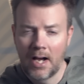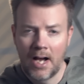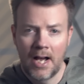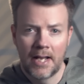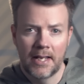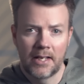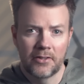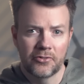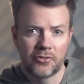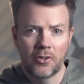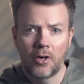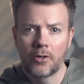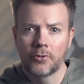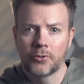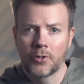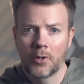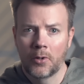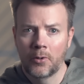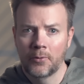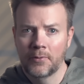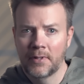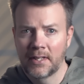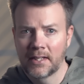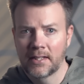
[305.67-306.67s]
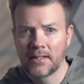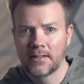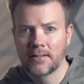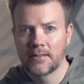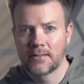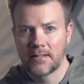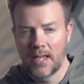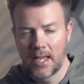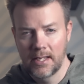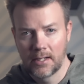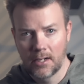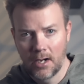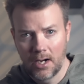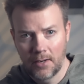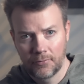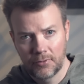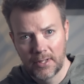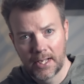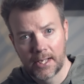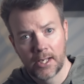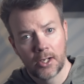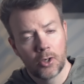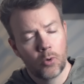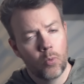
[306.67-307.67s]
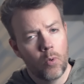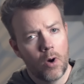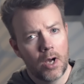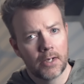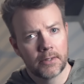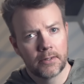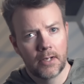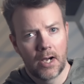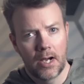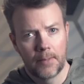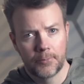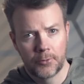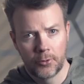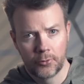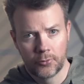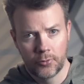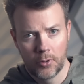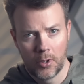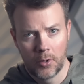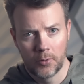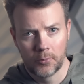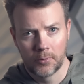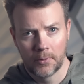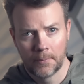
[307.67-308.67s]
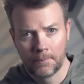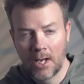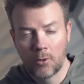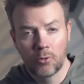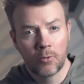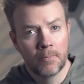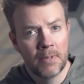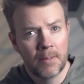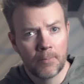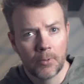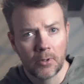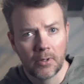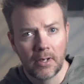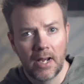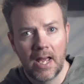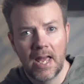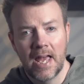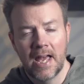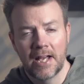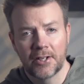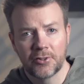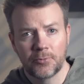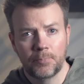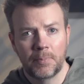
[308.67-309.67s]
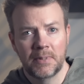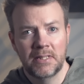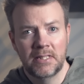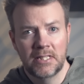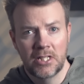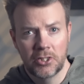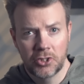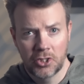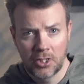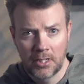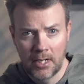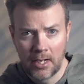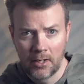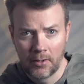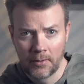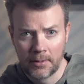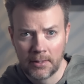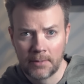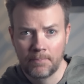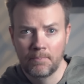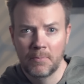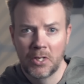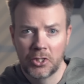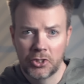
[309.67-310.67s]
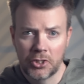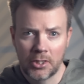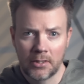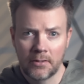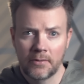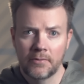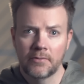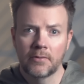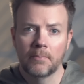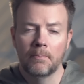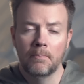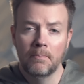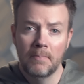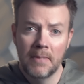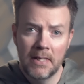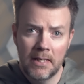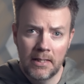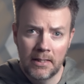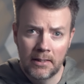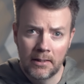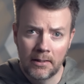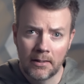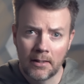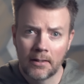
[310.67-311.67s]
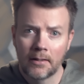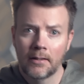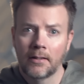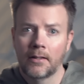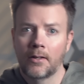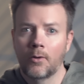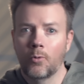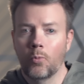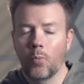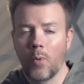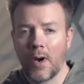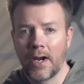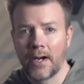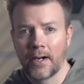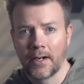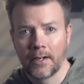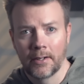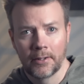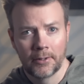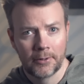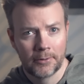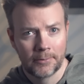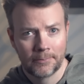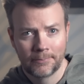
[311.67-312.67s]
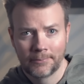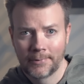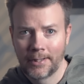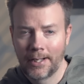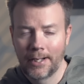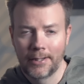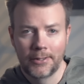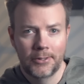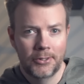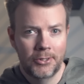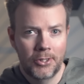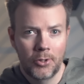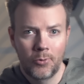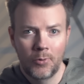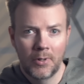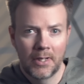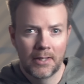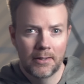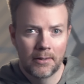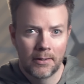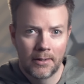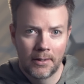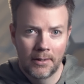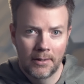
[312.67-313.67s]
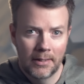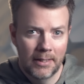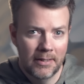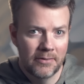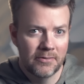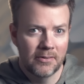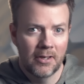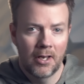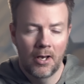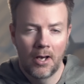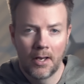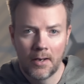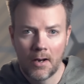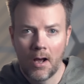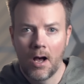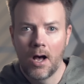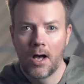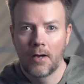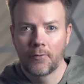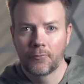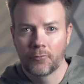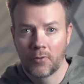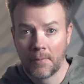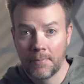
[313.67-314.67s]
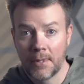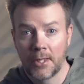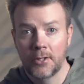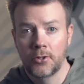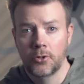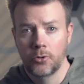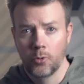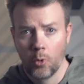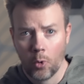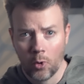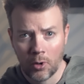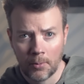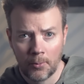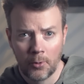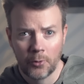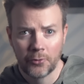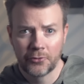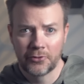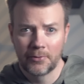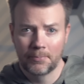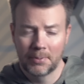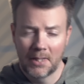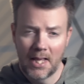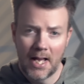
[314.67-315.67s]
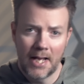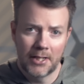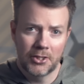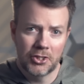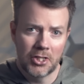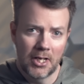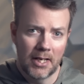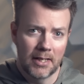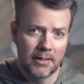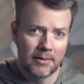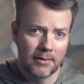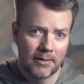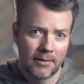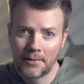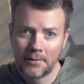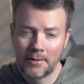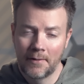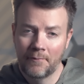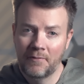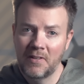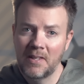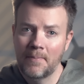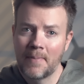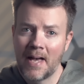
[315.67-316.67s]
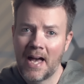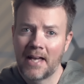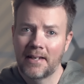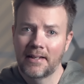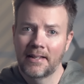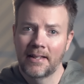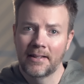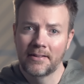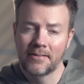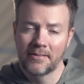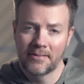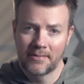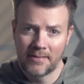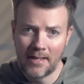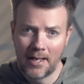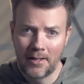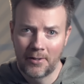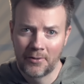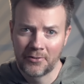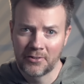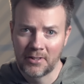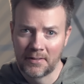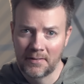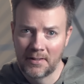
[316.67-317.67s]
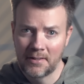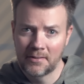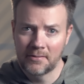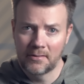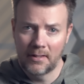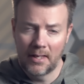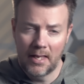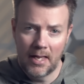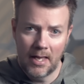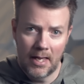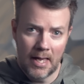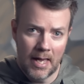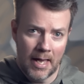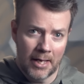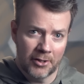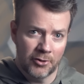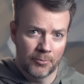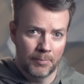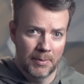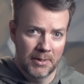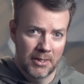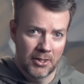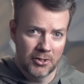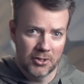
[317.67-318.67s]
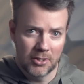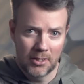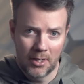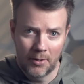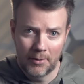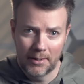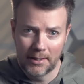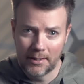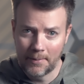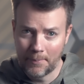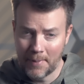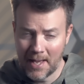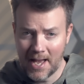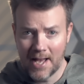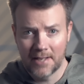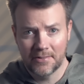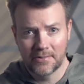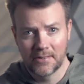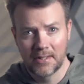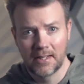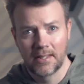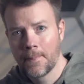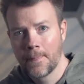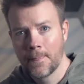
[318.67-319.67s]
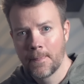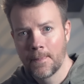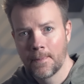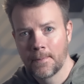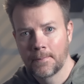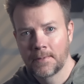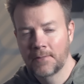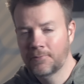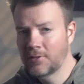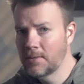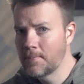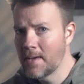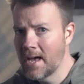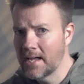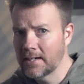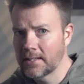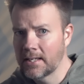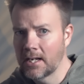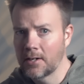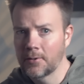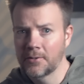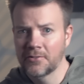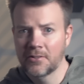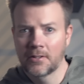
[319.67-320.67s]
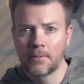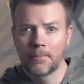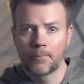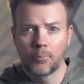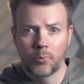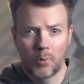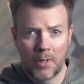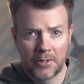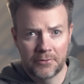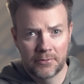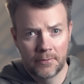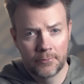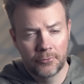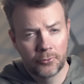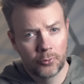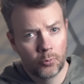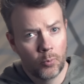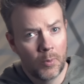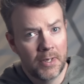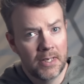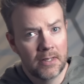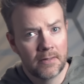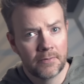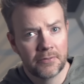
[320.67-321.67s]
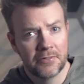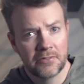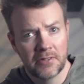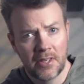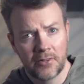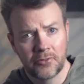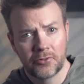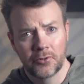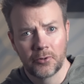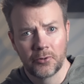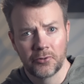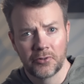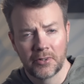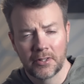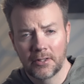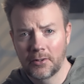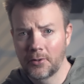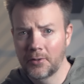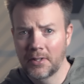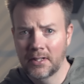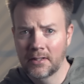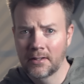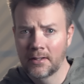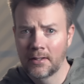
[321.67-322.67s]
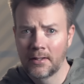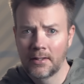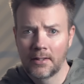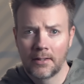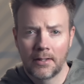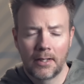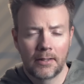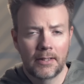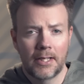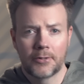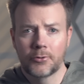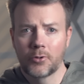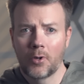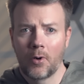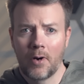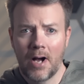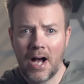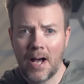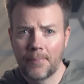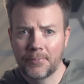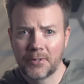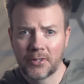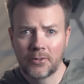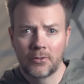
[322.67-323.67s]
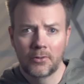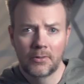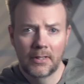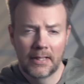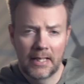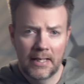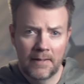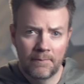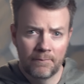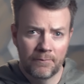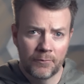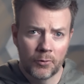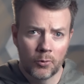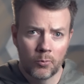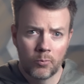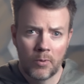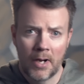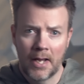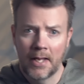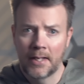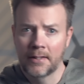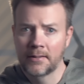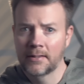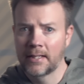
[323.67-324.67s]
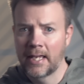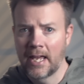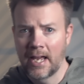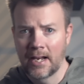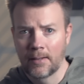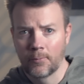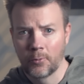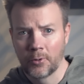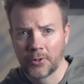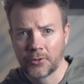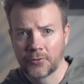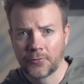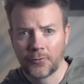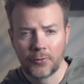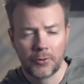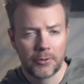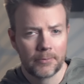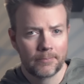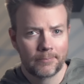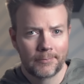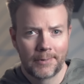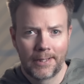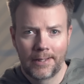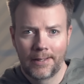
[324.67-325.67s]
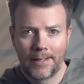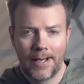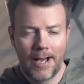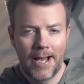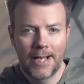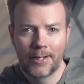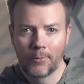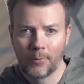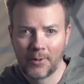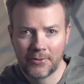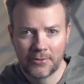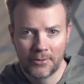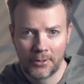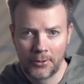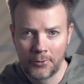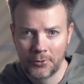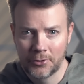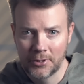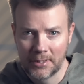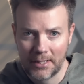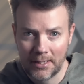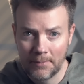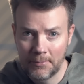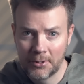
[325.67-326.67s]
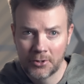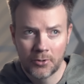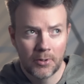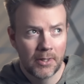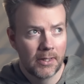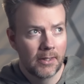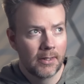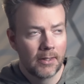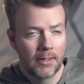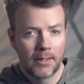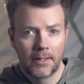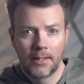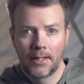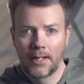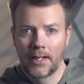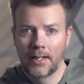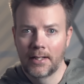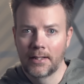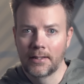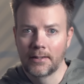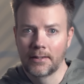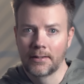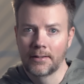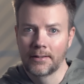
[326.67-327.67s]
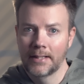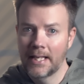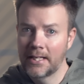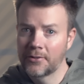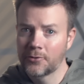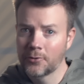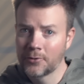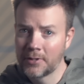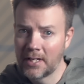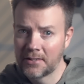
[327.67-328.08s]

ISR drone that can take off like a quadcopter drone. Now remember, expeditionary missions mean where a unit is cut off from the normal supply chain. The VBAT excels in this expeditionary capacity. The VBAT carries an impressive suite of sensors, including electro-optical infrared cameras for high-resolution imagery, a laser